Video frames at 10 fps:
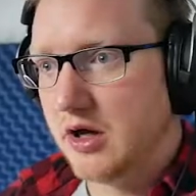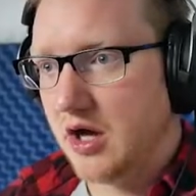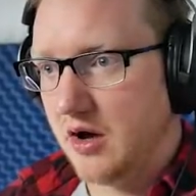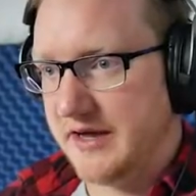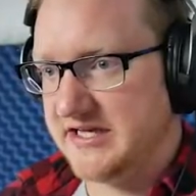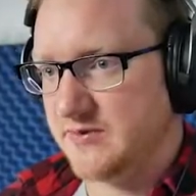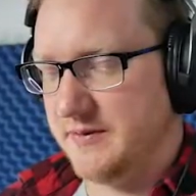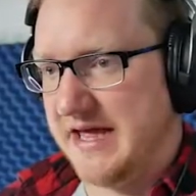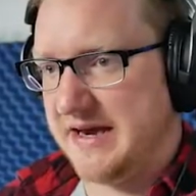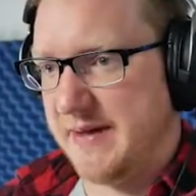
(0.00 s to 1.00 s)
Oh, he's real
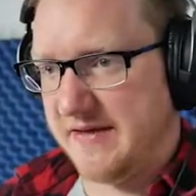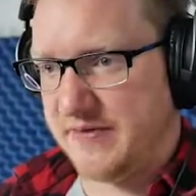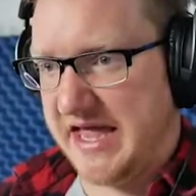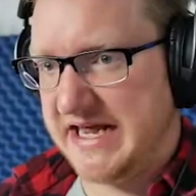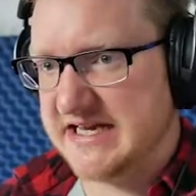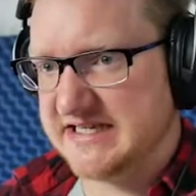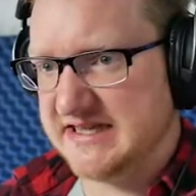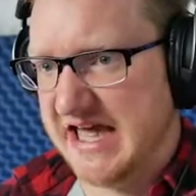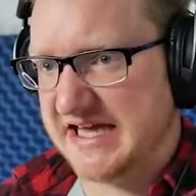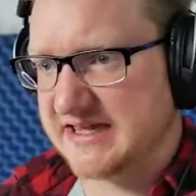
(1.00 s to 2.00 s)
mad about that. He doesn't
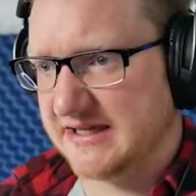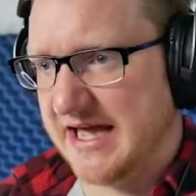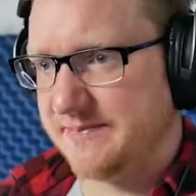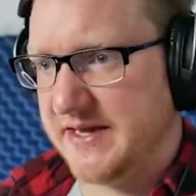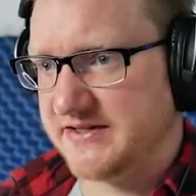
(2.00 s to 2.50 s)
like the light being